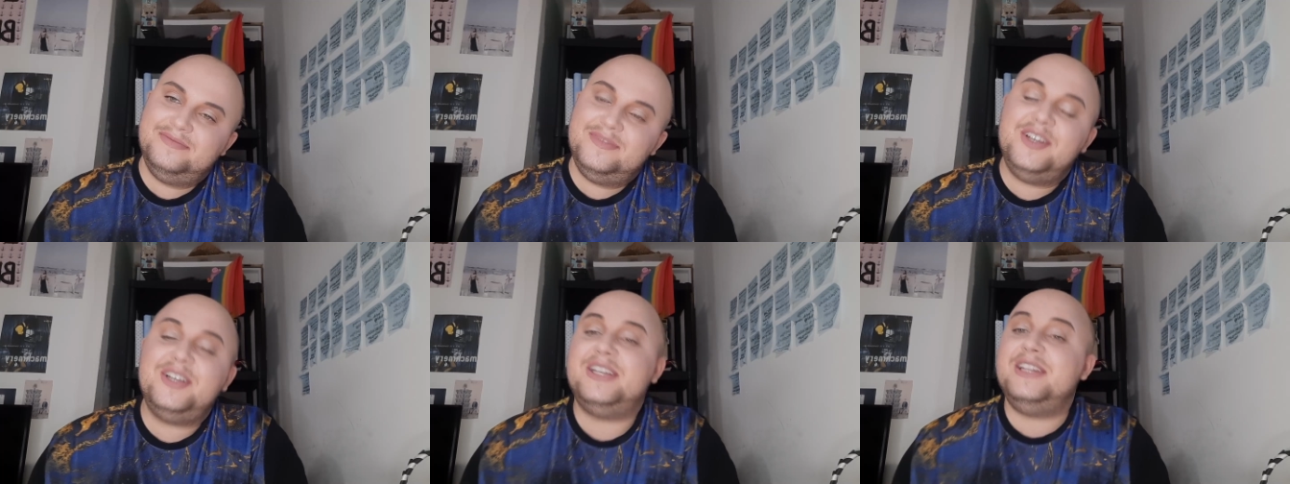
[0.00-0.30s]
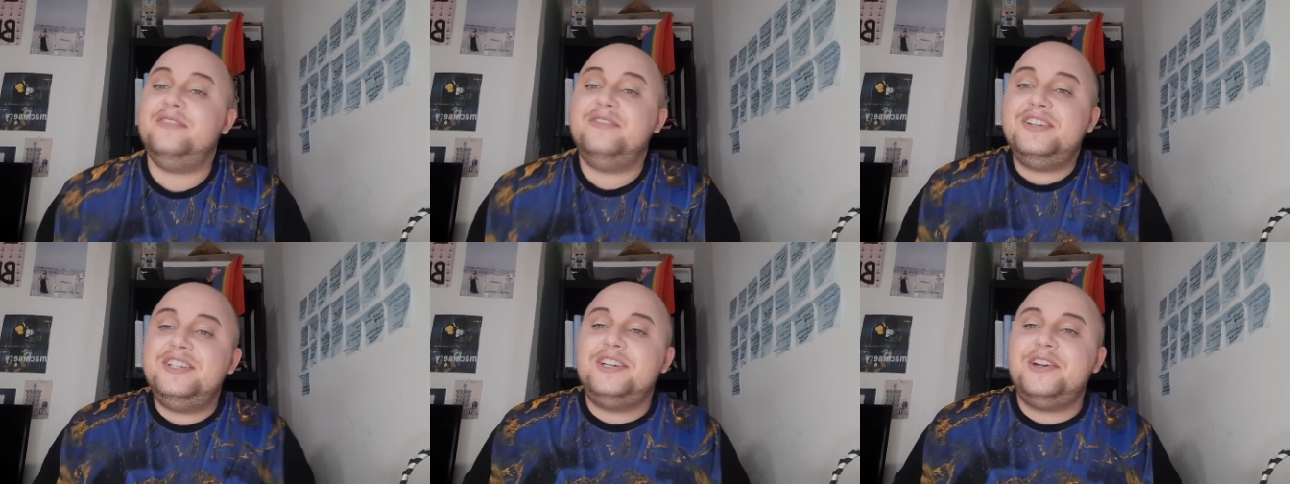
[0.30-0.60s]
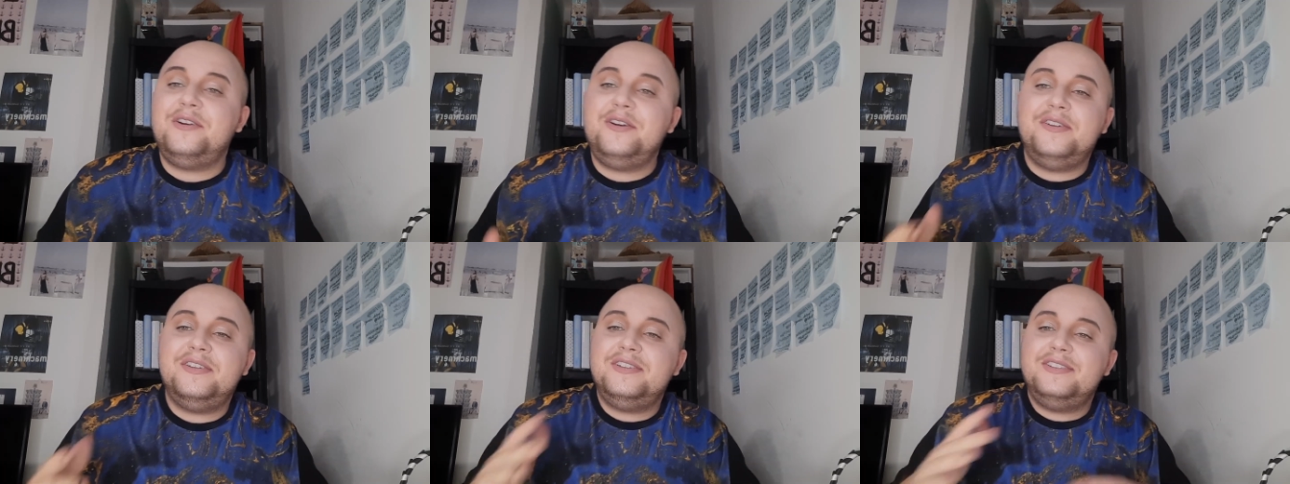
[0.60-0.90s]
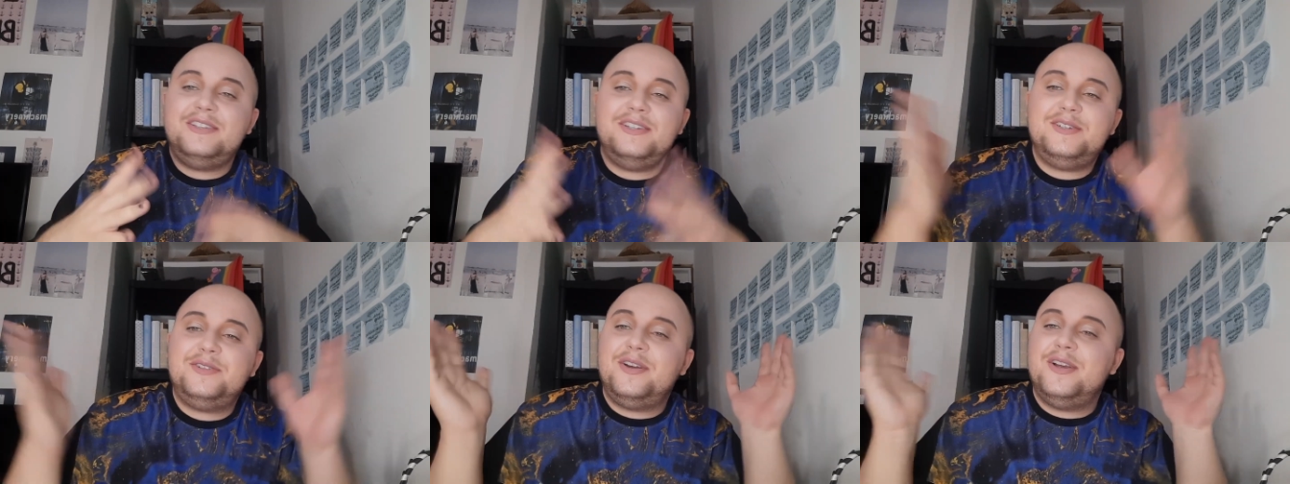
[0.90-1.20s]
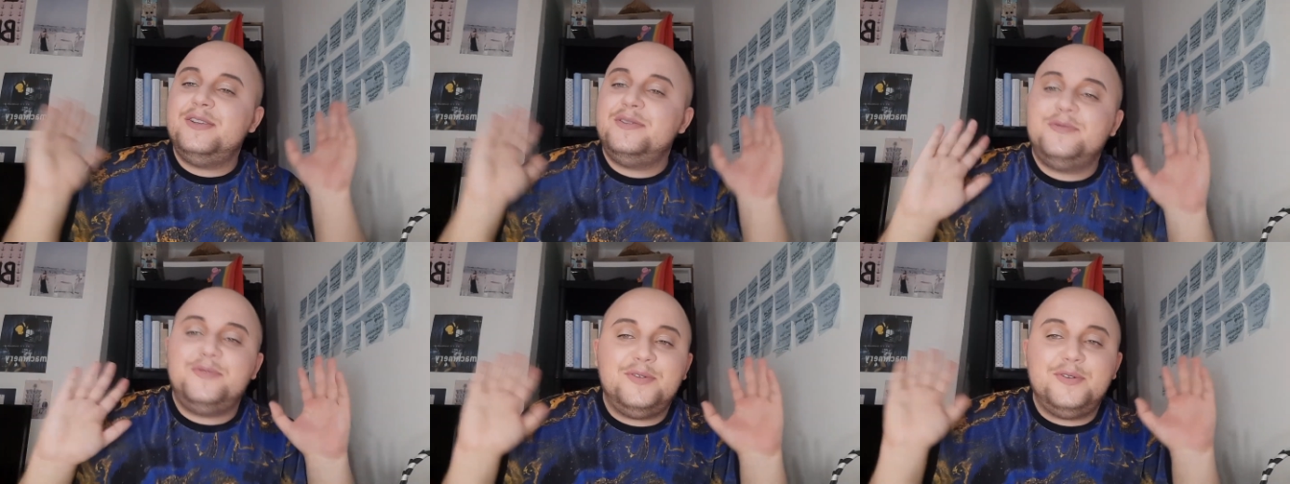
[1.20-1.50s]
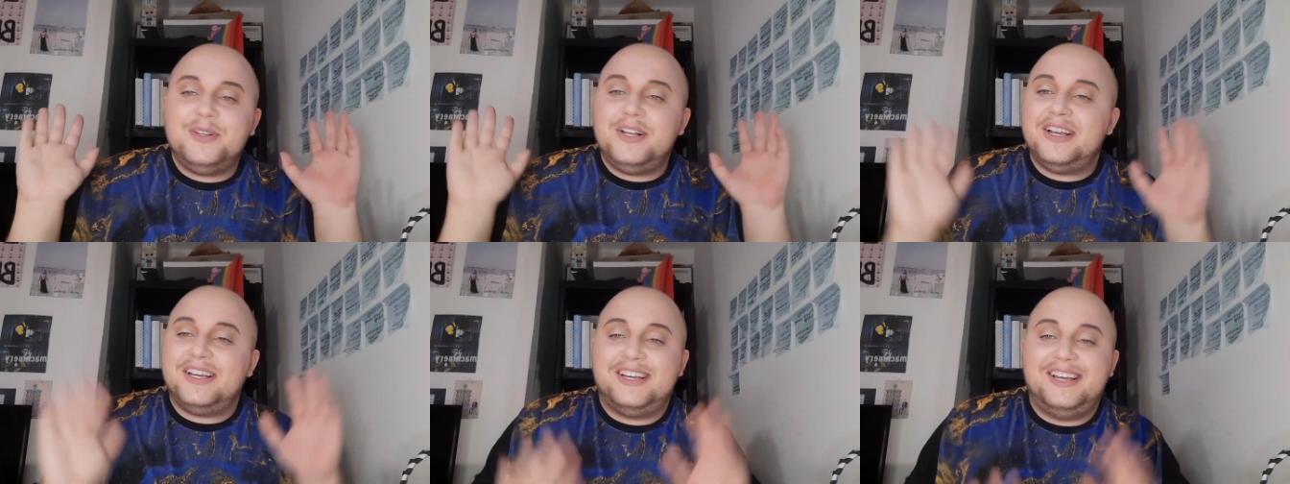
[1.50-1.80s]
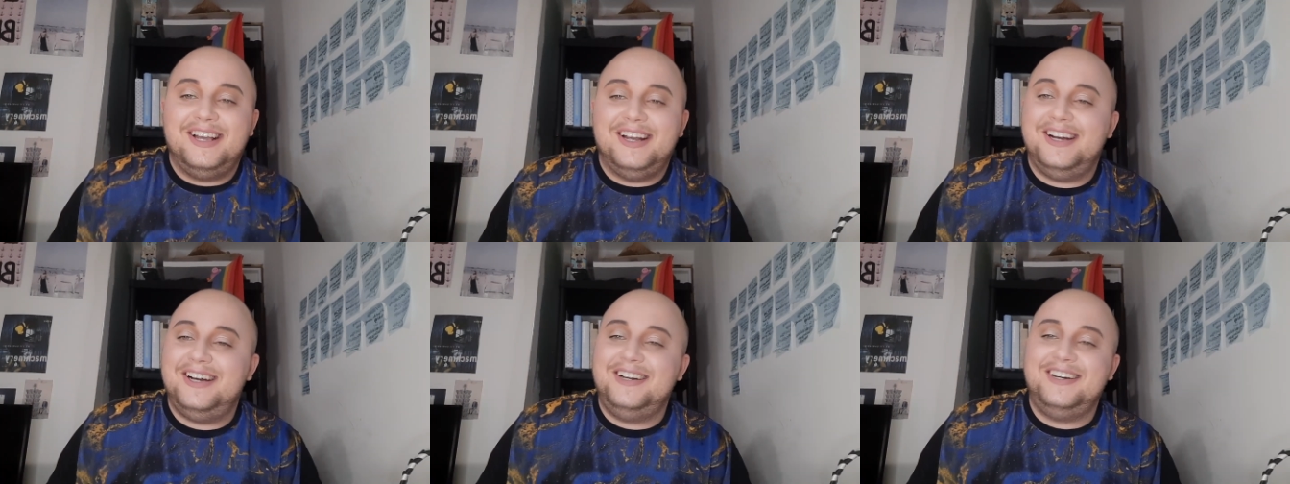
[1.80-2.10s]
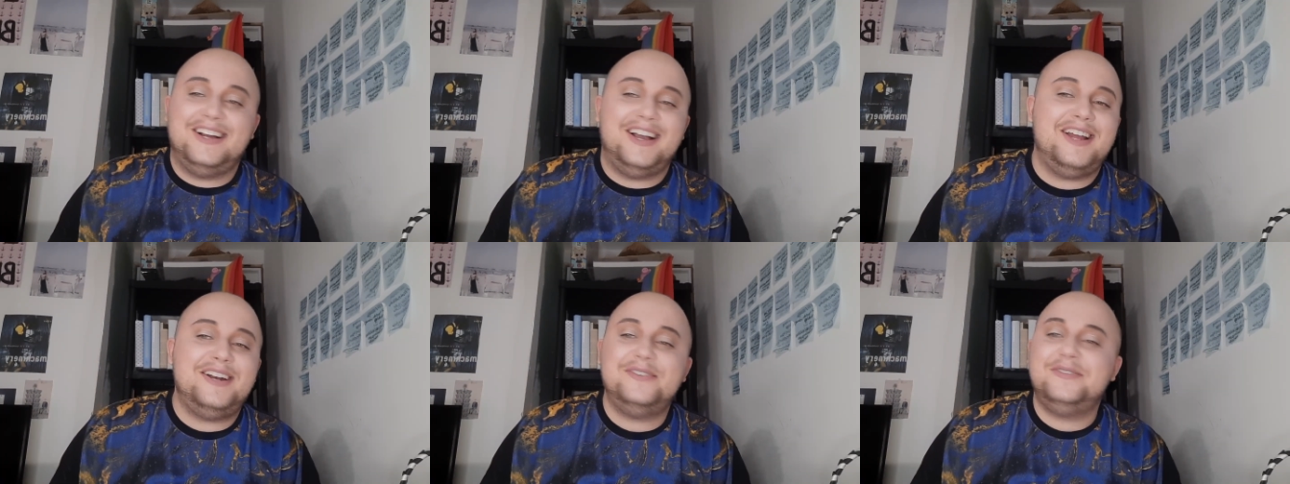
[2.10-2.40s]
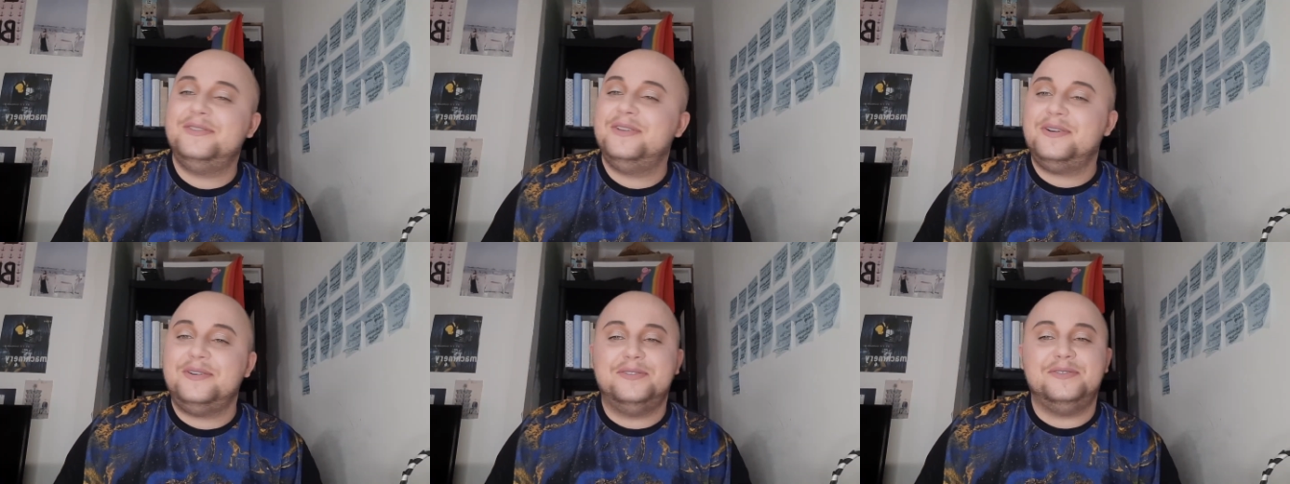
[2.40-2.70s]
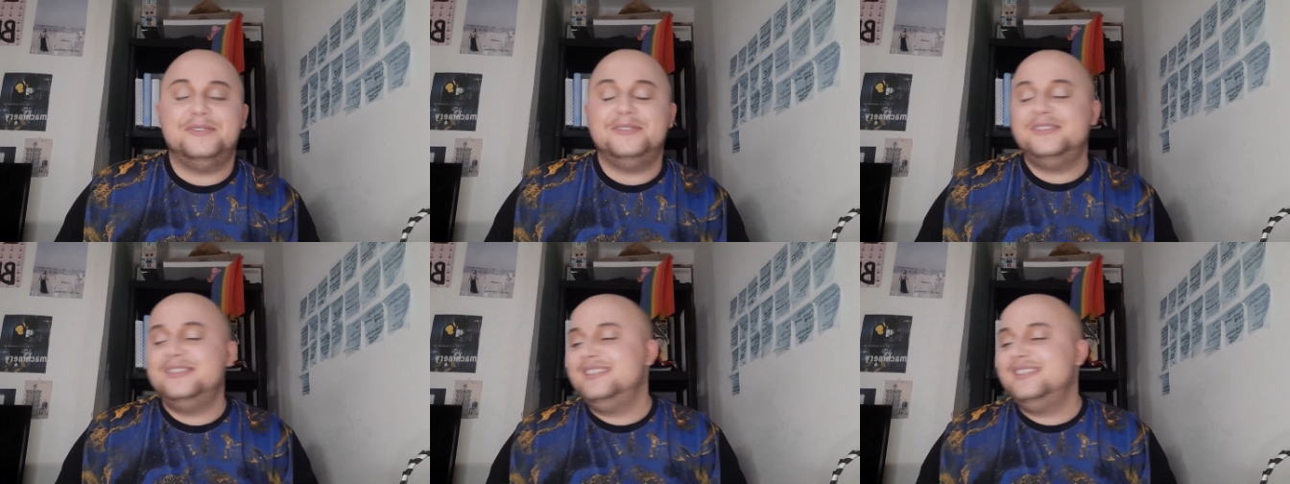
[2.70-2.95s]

You can even share it on D-Transfer, like, I don't know.